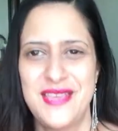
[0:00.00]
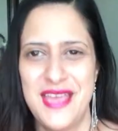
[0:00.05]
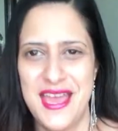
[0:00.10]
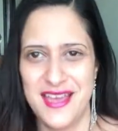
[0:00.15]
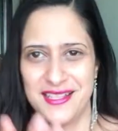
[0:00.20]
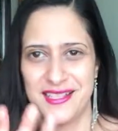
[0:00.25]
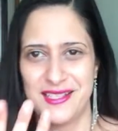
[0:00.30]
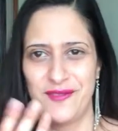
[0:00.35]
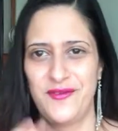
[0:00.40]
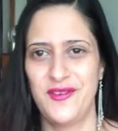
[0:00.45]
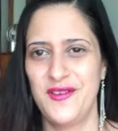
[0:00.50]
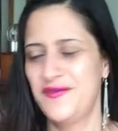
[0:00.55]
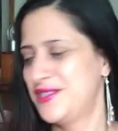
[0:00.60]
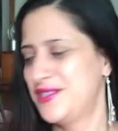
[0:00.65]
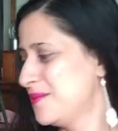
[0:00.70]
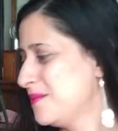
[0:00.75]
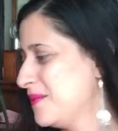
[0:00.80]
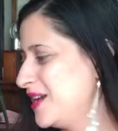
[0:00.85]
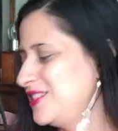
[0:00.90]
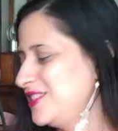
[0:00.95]
Yes,
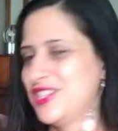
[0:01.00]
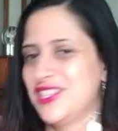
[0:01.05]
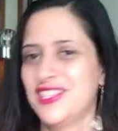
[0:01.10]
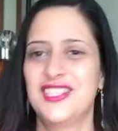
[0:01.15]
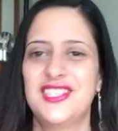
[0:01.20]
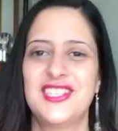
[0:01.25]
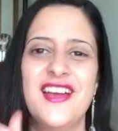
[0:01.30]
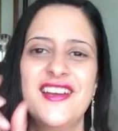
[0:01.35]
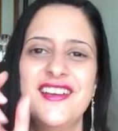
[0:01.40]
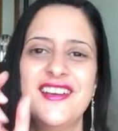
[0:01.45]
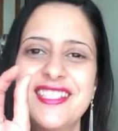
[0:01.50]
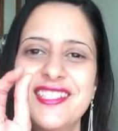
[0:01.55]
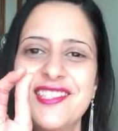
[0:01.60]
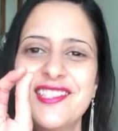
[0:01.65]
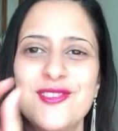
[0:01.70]
fifth dimension. Sorry,